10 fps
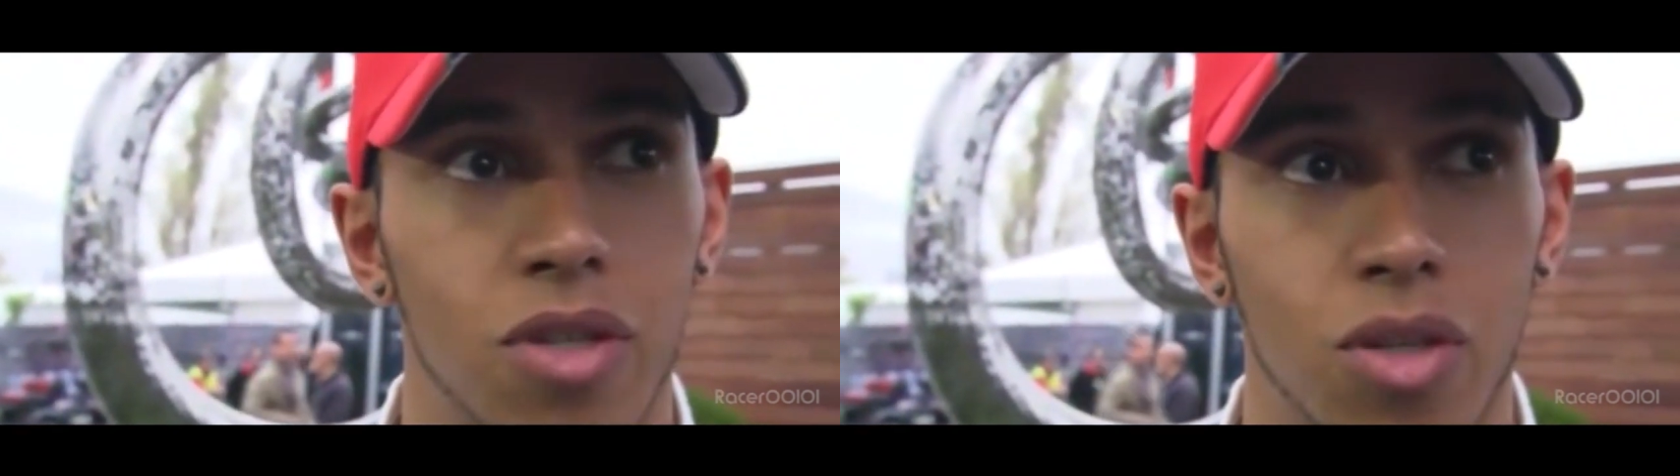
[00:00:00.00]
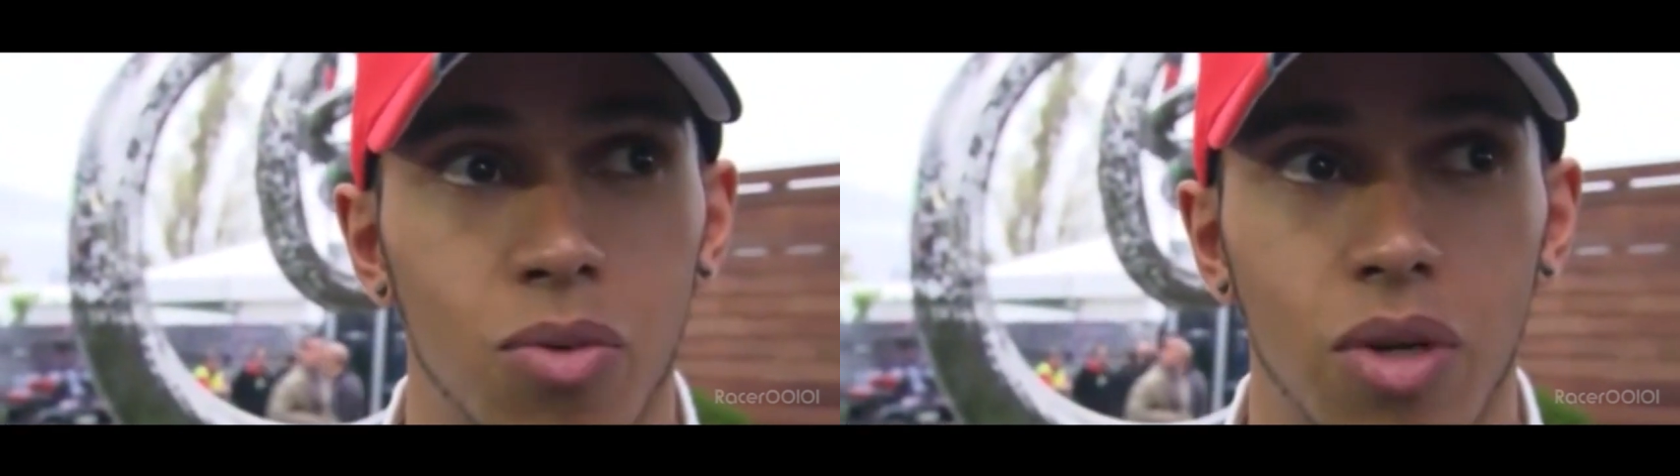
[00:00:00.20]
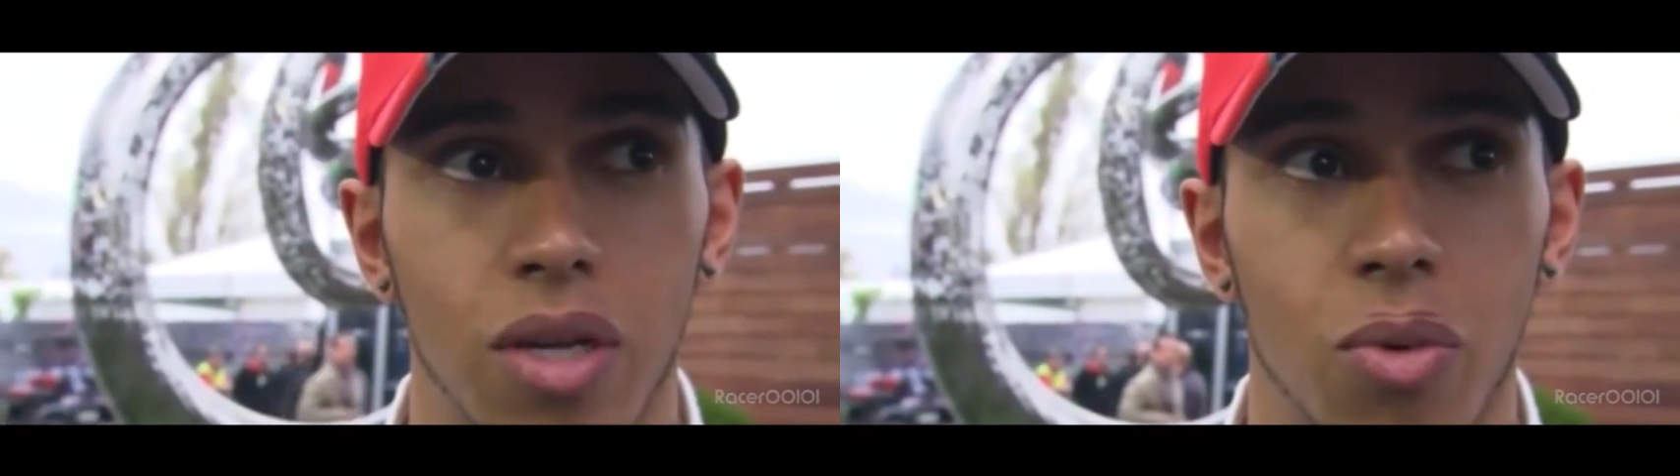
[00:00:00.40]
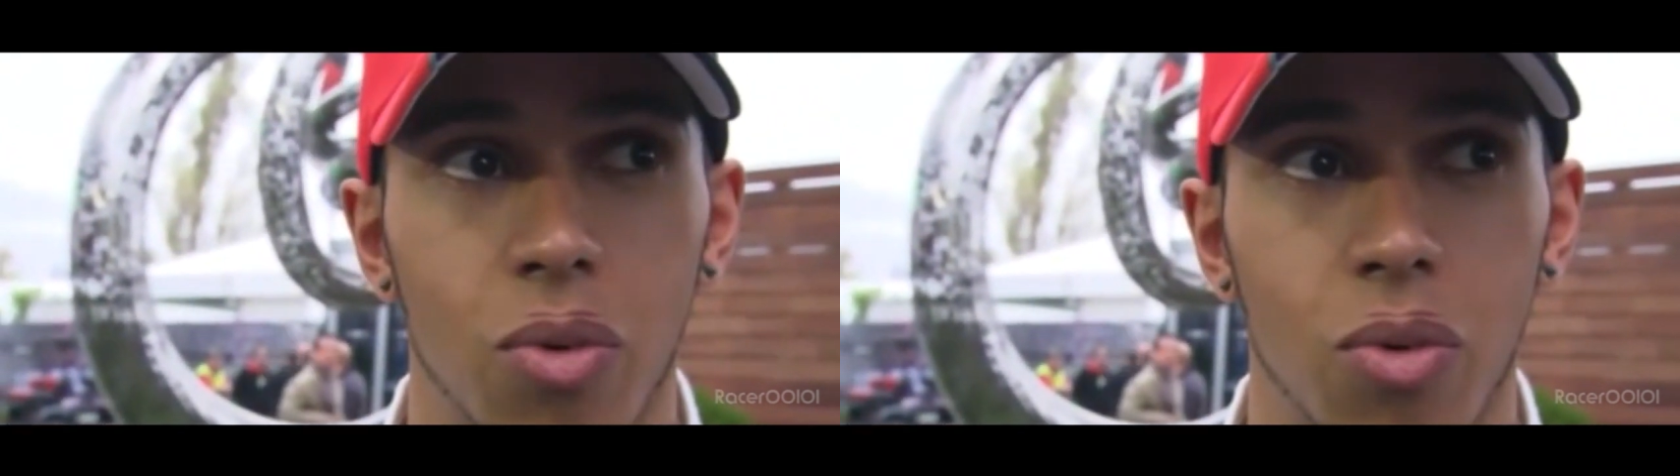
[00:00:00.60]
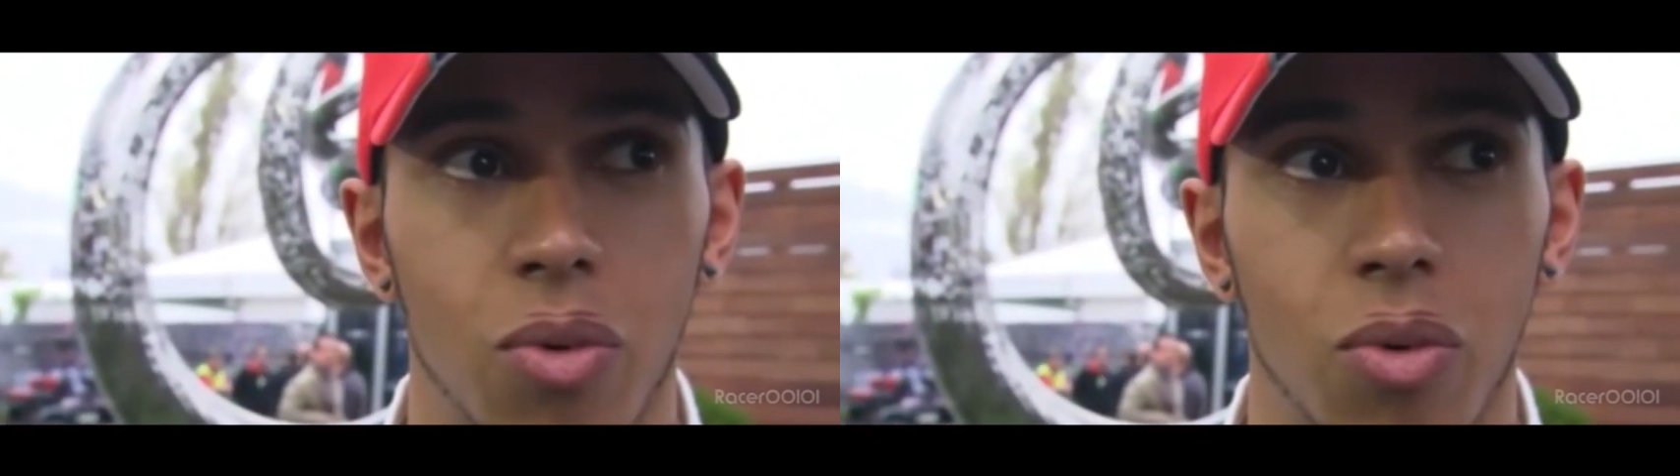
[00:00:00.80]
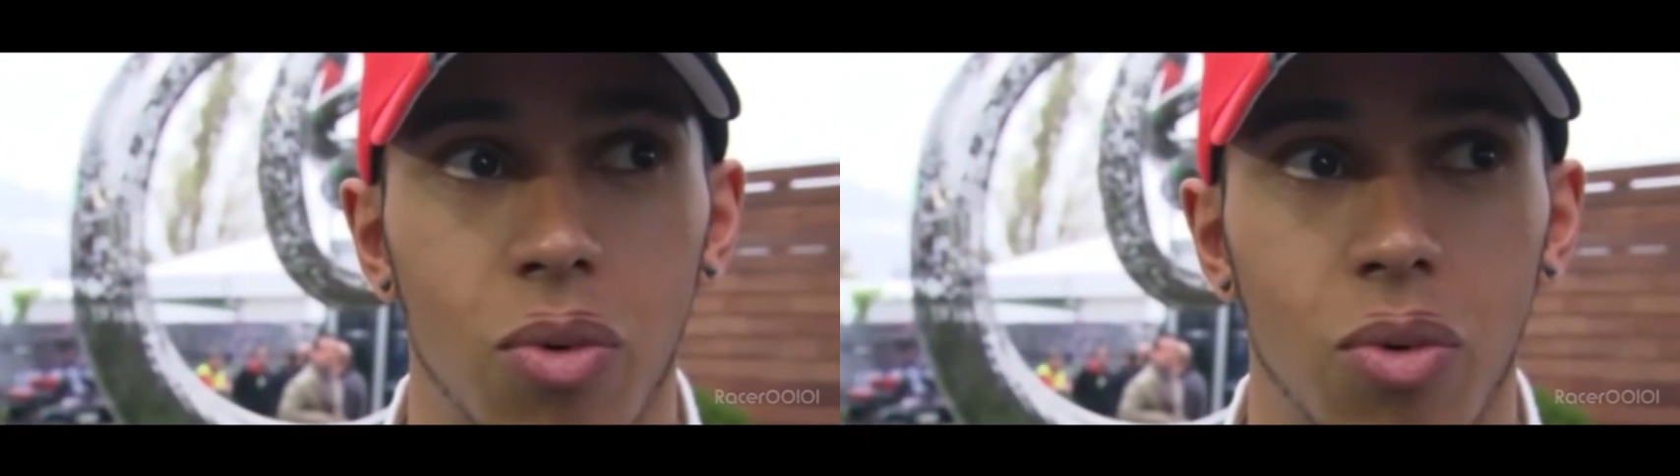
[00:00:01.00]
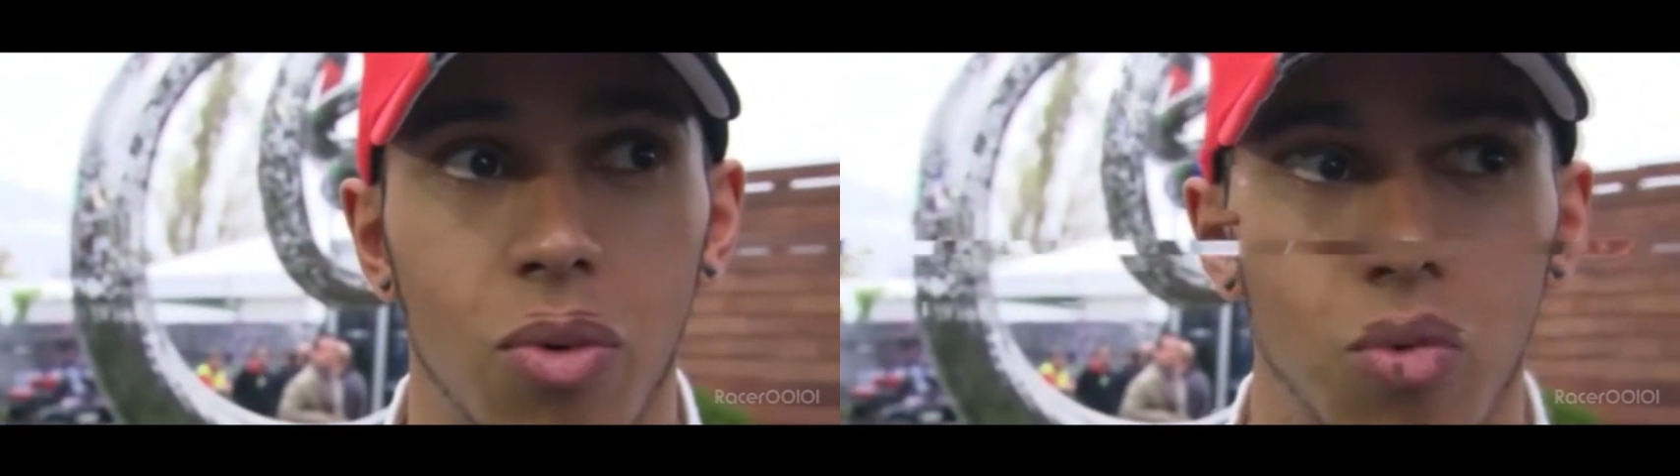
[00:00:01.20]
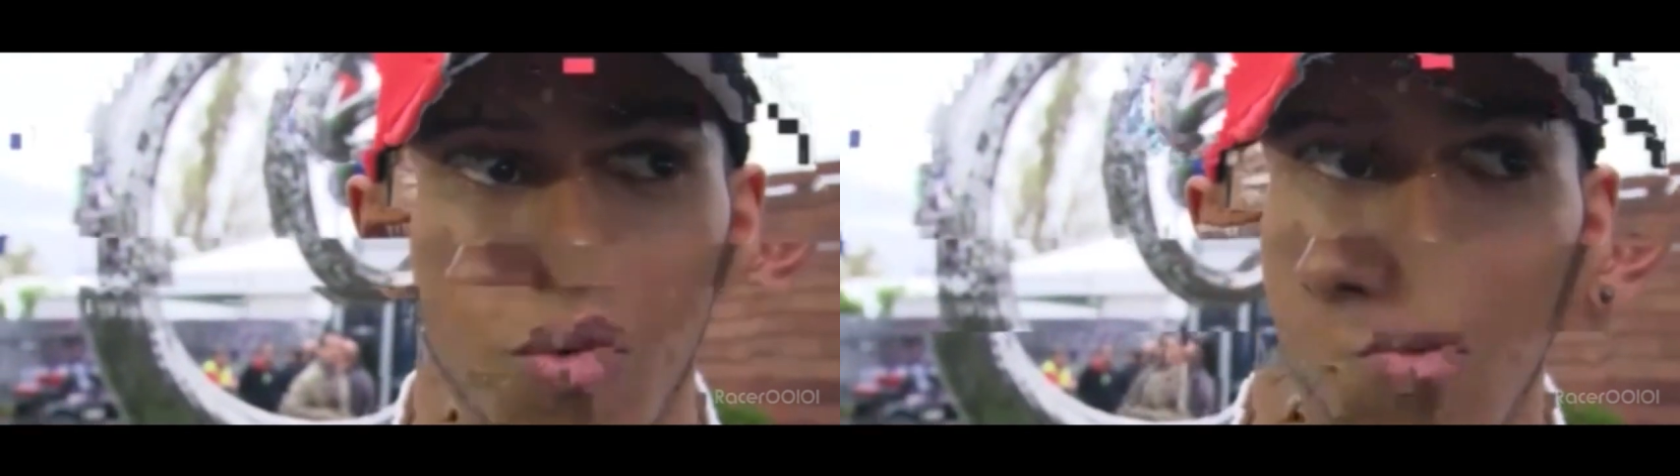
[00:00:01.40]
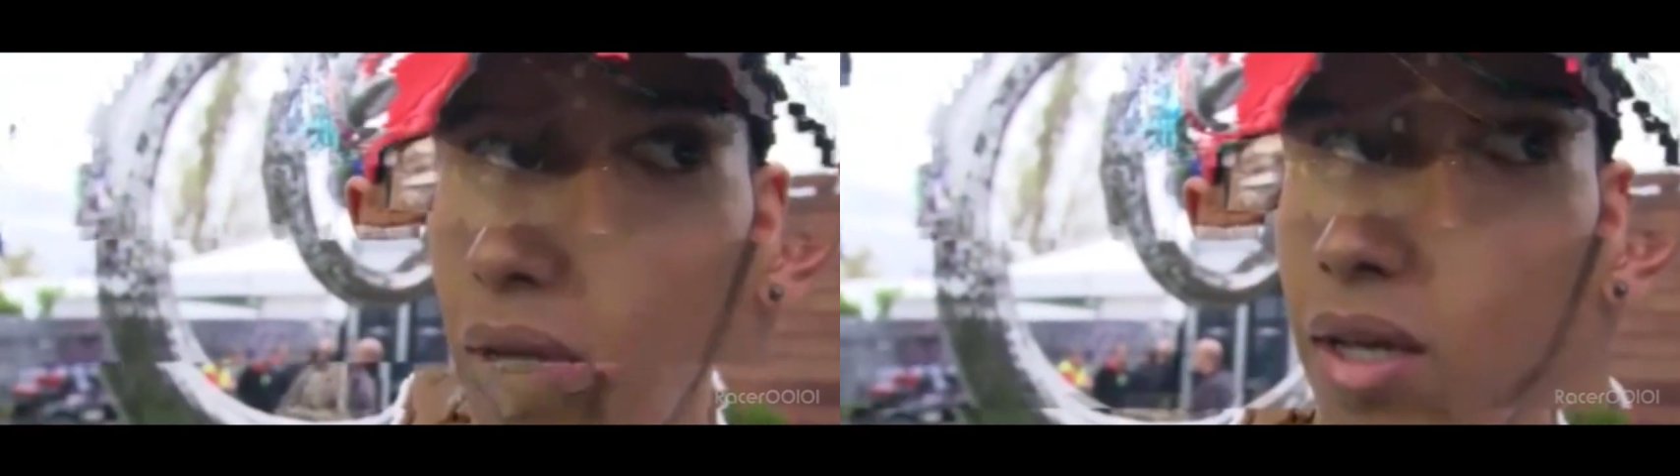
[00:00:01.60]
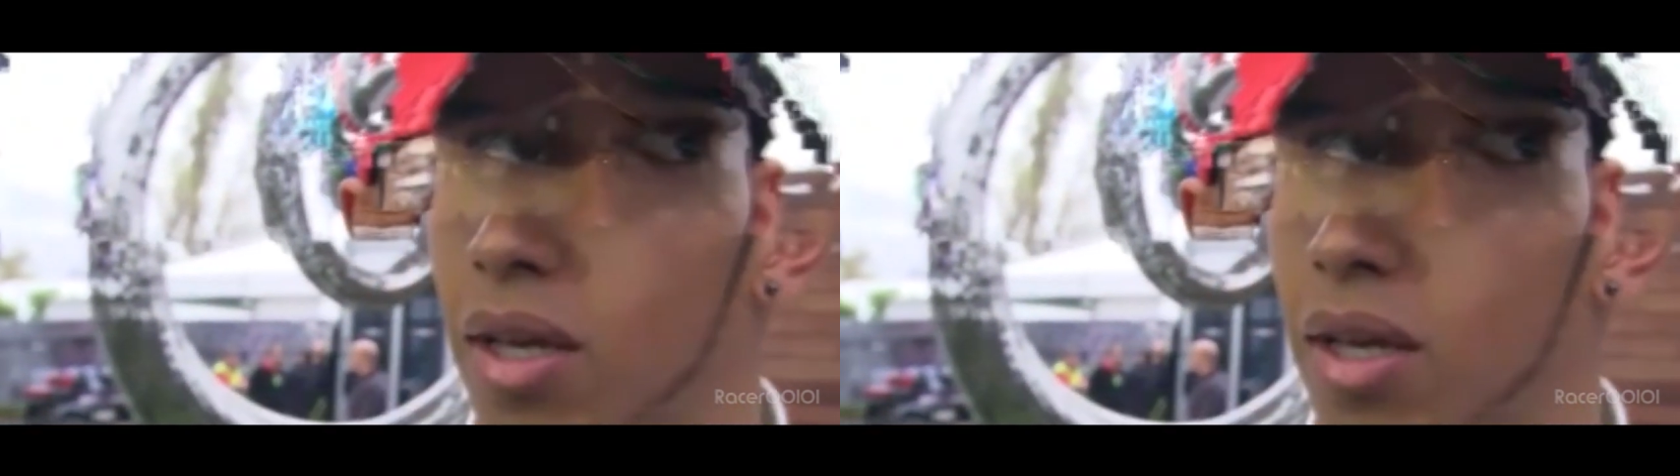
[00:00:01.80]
just really I wasn't performing